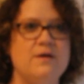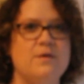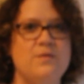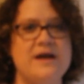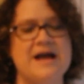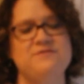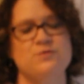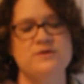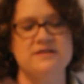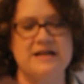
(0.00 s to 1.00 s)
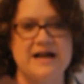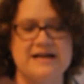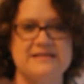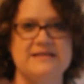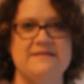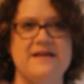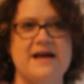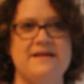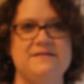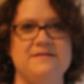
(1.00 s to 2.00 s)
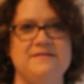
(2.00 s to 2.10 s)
we have to realize that